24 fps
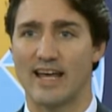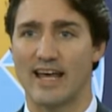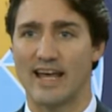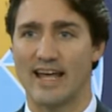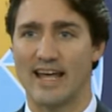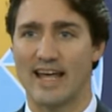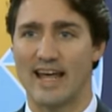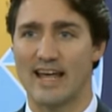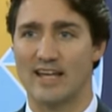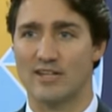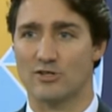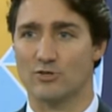
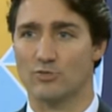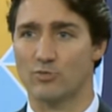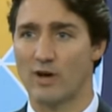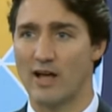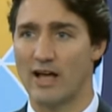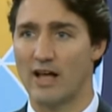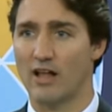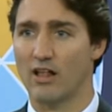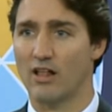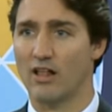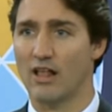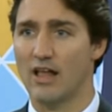as
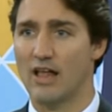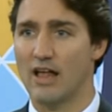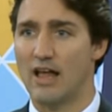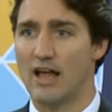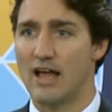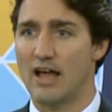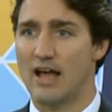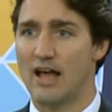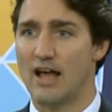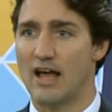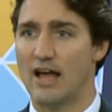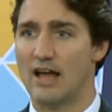well
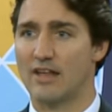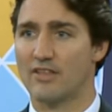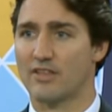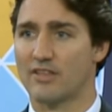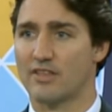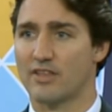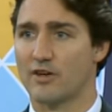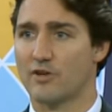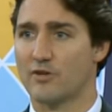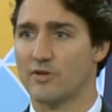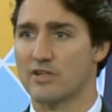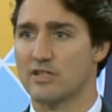that
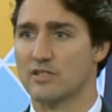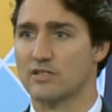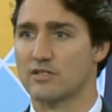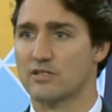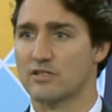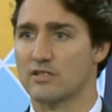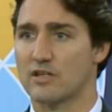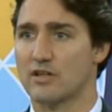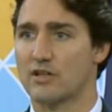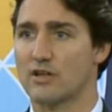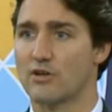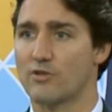there
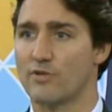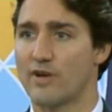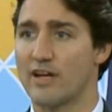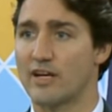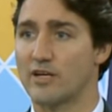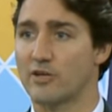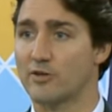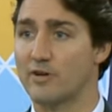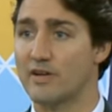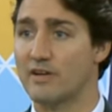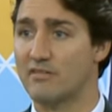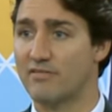is
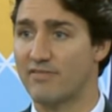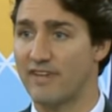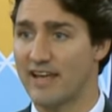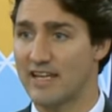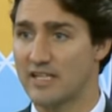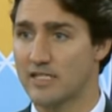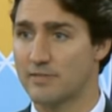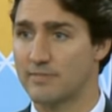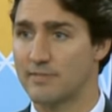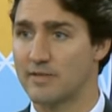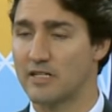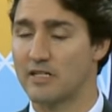greater
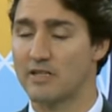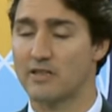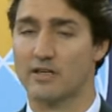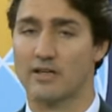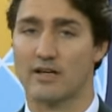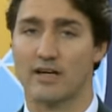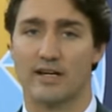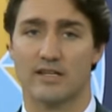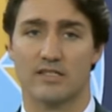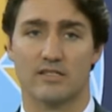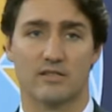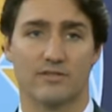investment in the
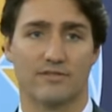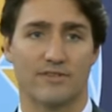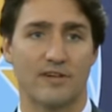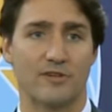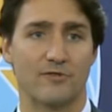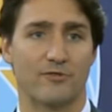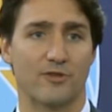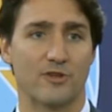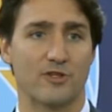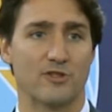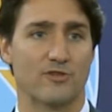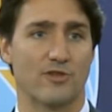kinds of
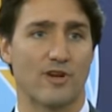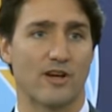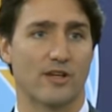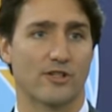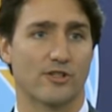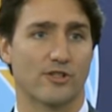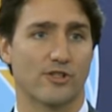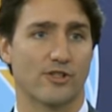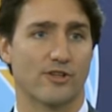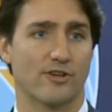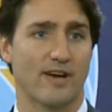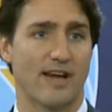
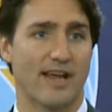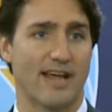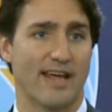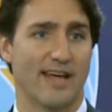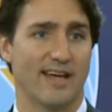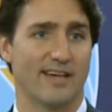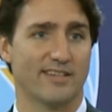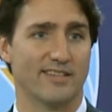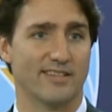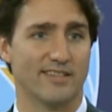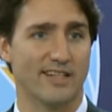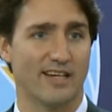infrastructure
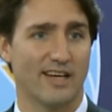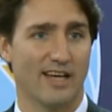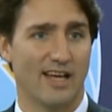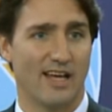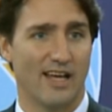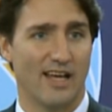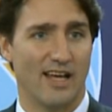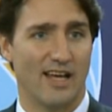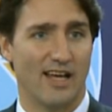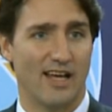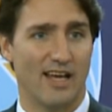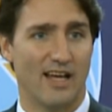and
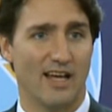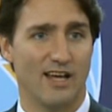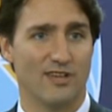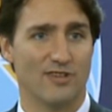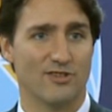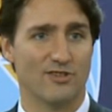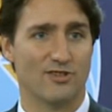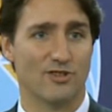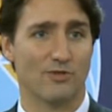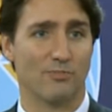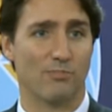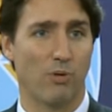
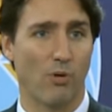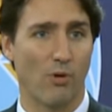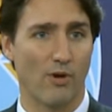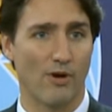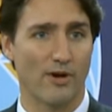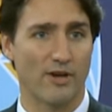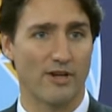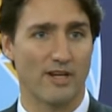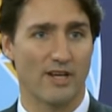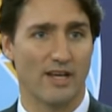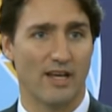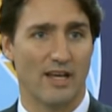
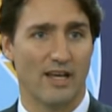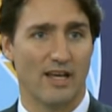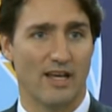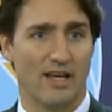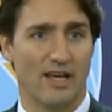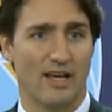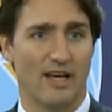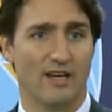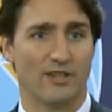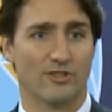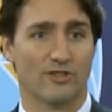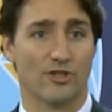support
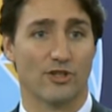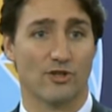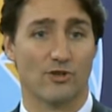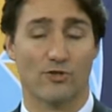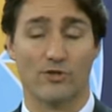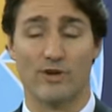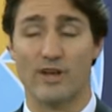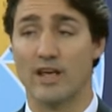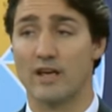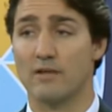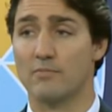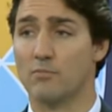to
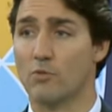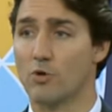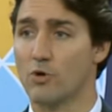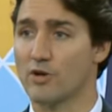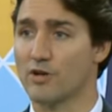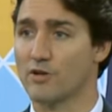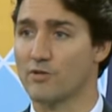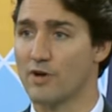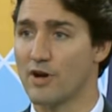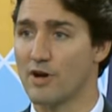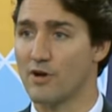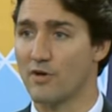create more
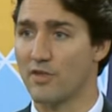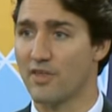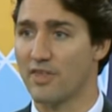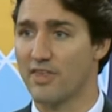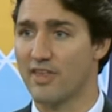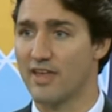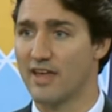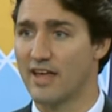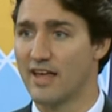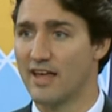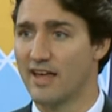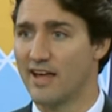growth.
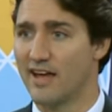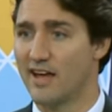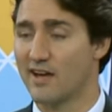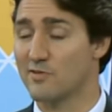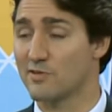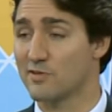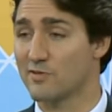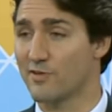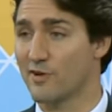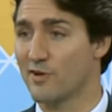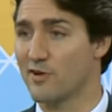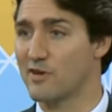I
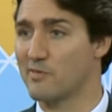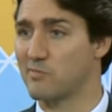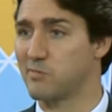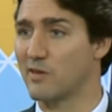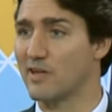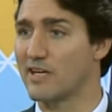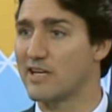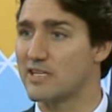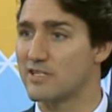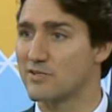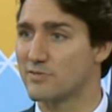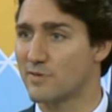was very
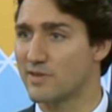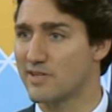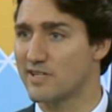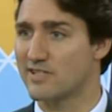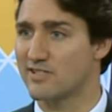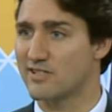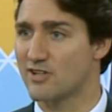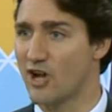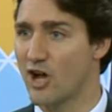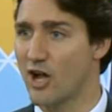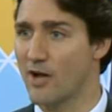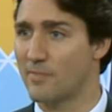pleased with
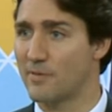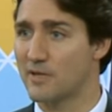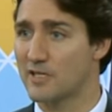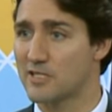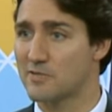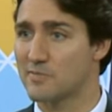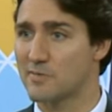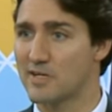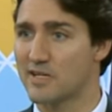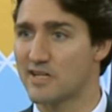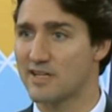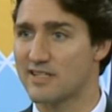these topics
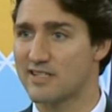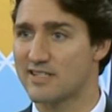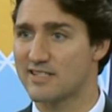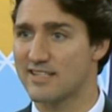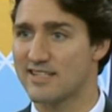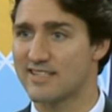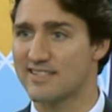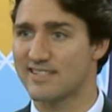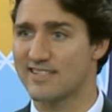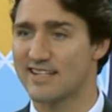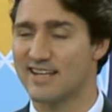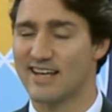because,
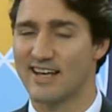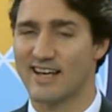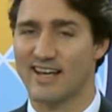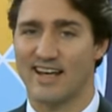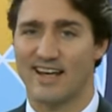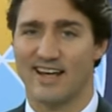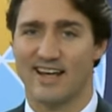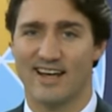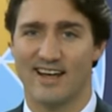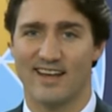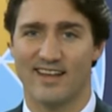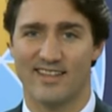as
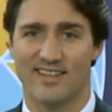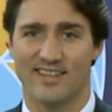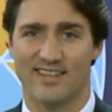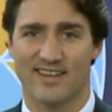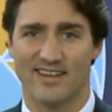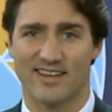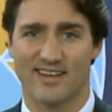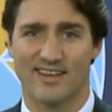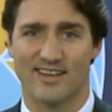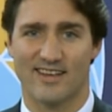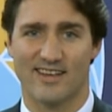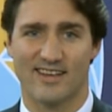the
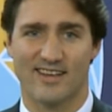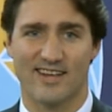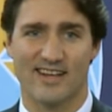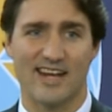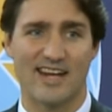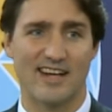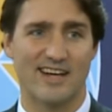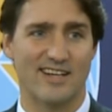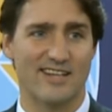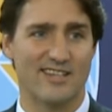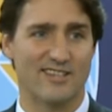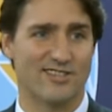
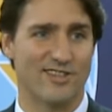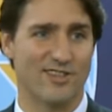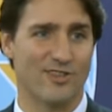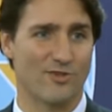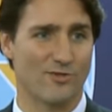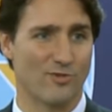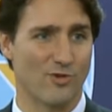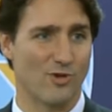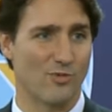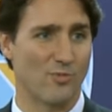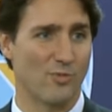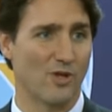Canadians in the
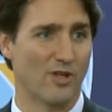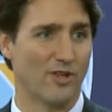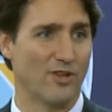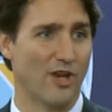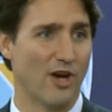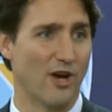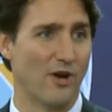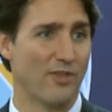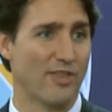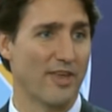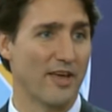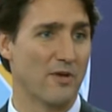room will
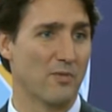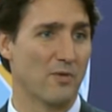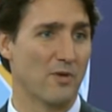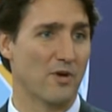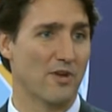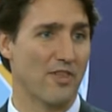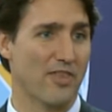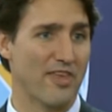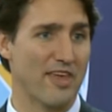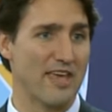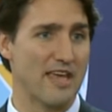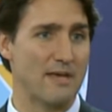know, they were
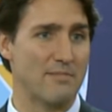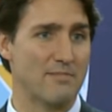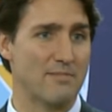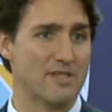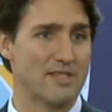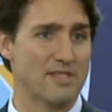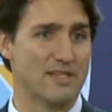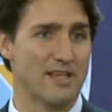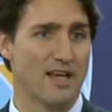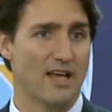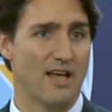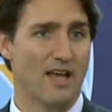
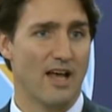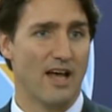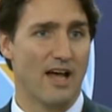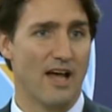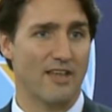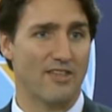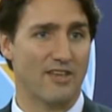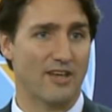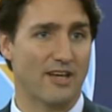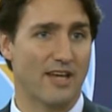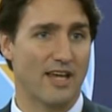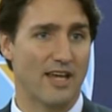themes
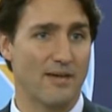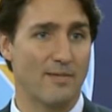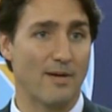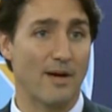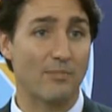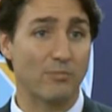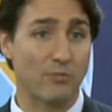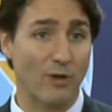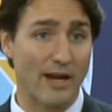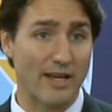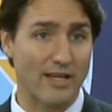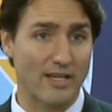that came
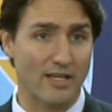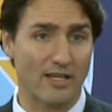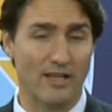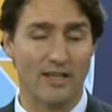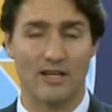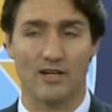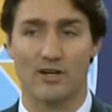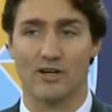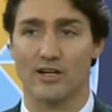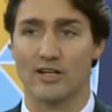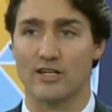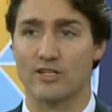up
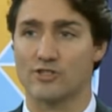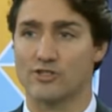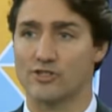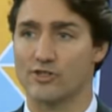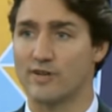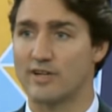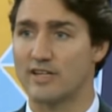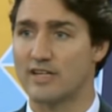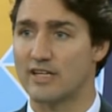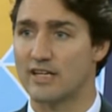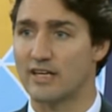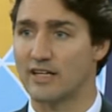regularly
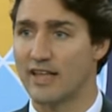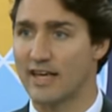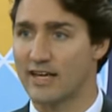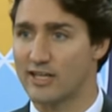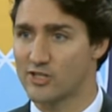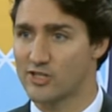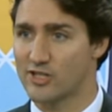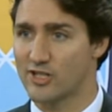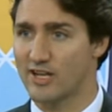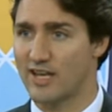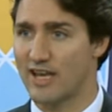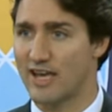during the
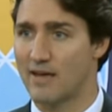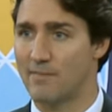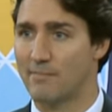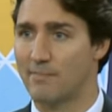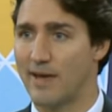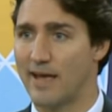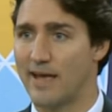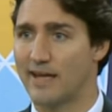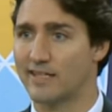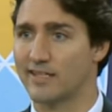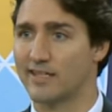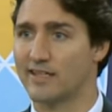election
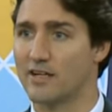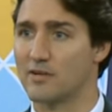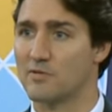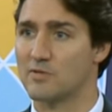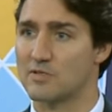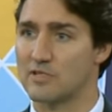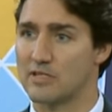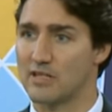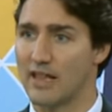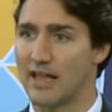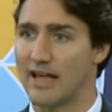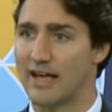campaign, and I
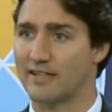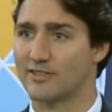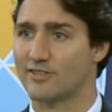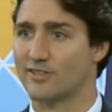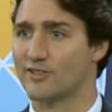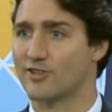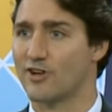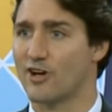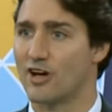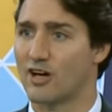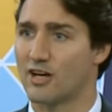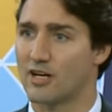was glad to
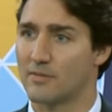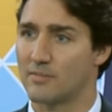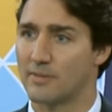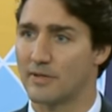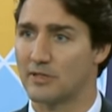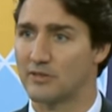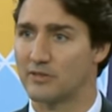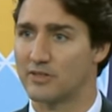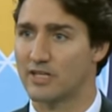talk about